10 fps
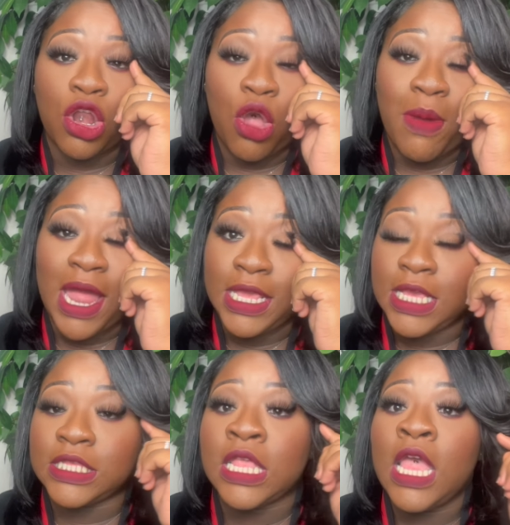
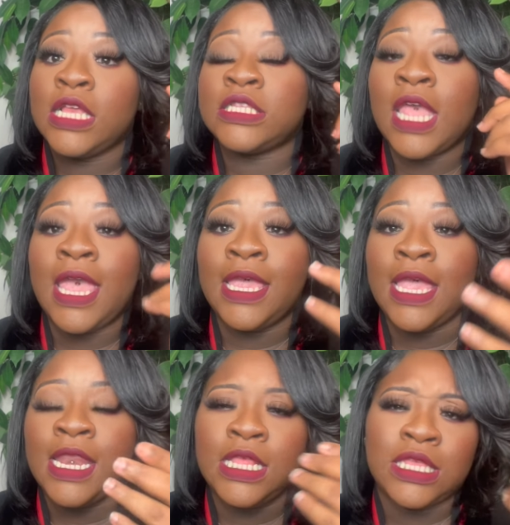Nobody is saying
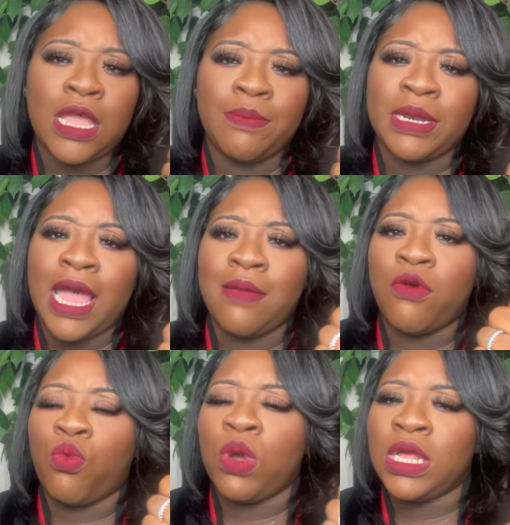anything, but
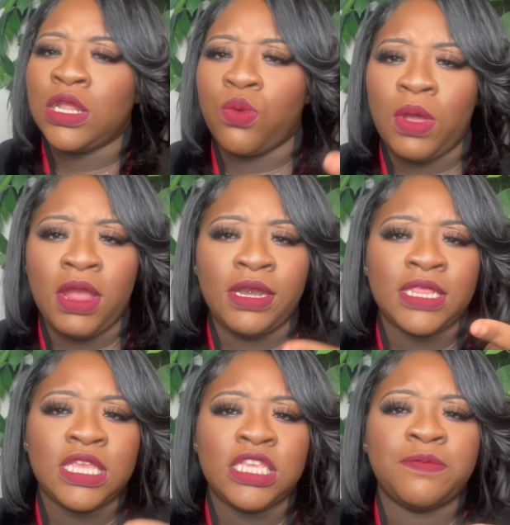I'm well aware that
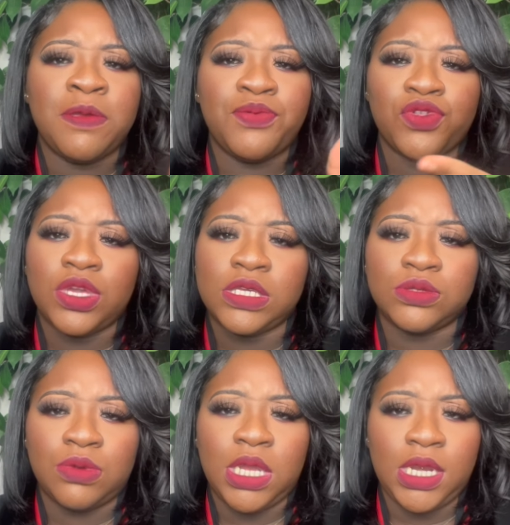these people just
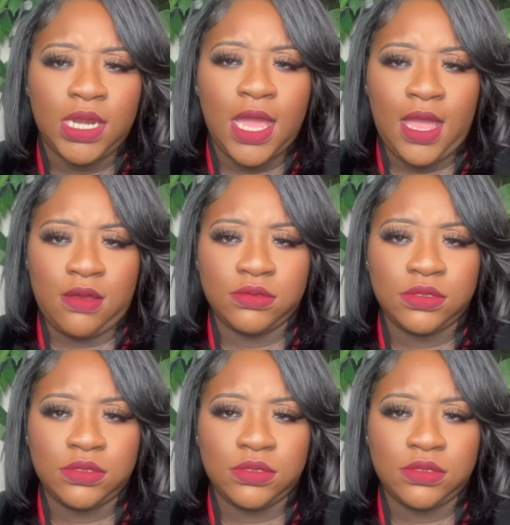ran in the house.